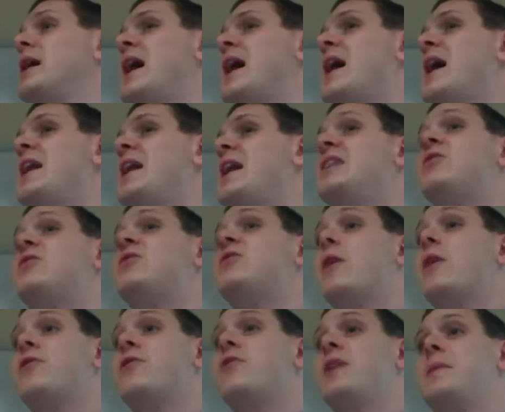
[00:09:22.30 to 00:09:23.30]
And he
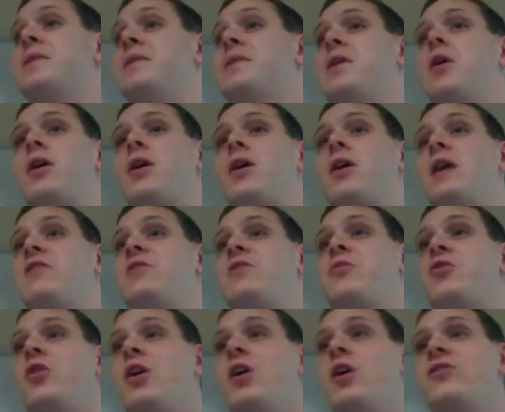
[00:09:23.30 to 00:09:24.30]
discovered them in the archives
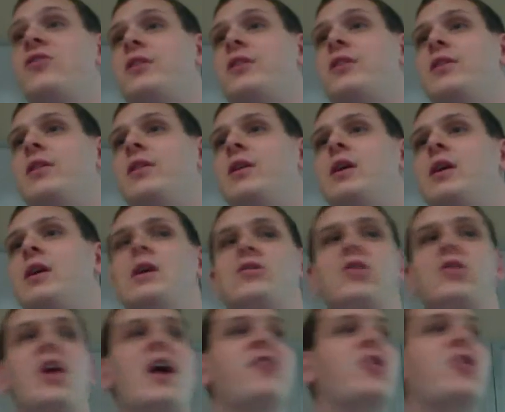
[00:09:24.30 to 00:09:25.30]
somewhere in Austin. So
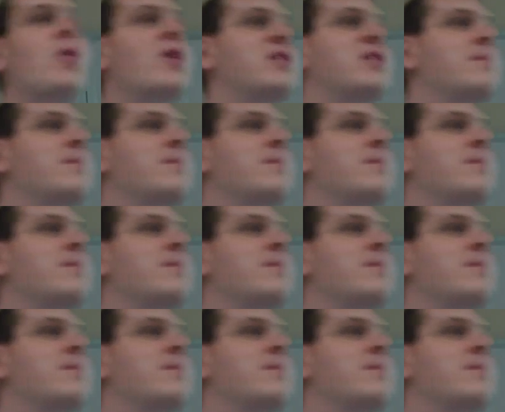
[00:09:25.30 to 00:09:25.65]
he actually wanted to